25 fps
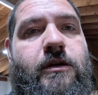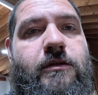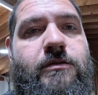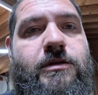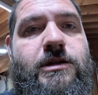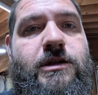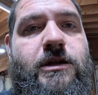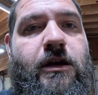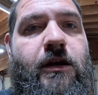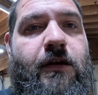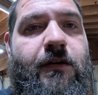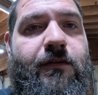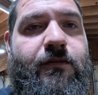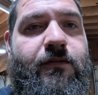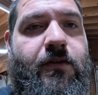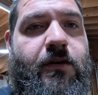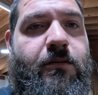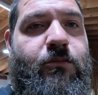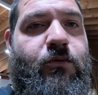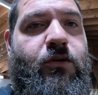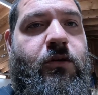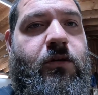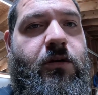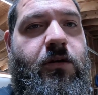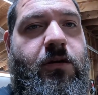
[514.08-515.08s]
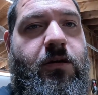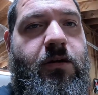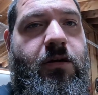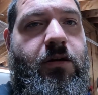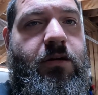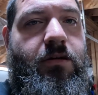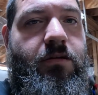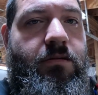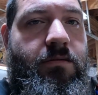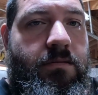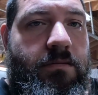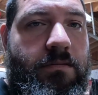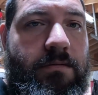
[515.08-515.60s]
stuff. I'm looking at
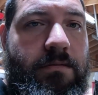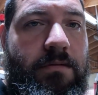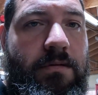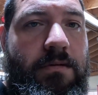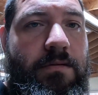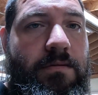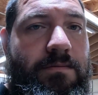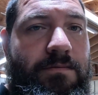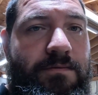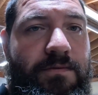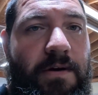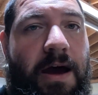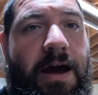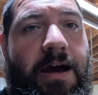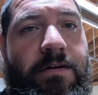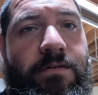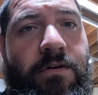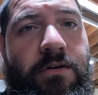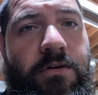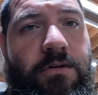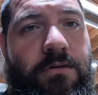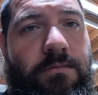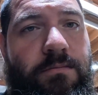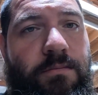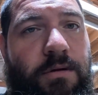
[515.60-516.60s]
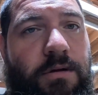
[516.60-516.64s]
500